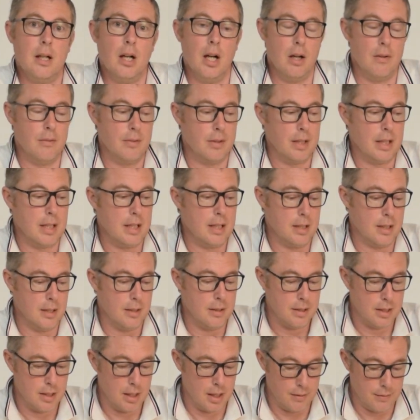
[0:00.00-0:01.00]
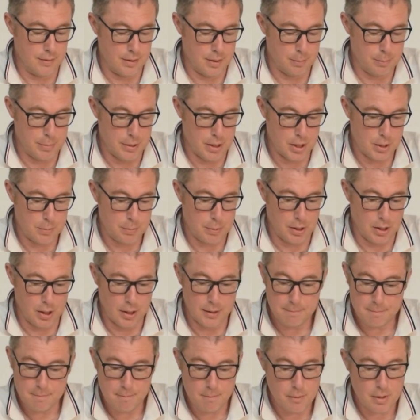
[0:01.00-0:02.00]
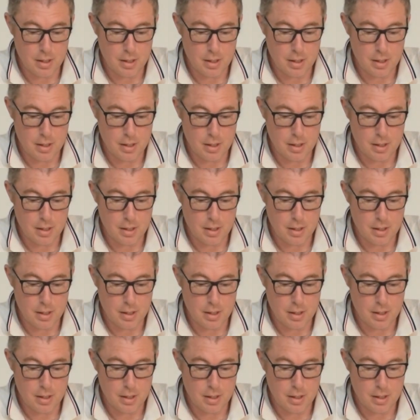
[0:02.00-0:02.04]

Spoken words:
over the birch ply,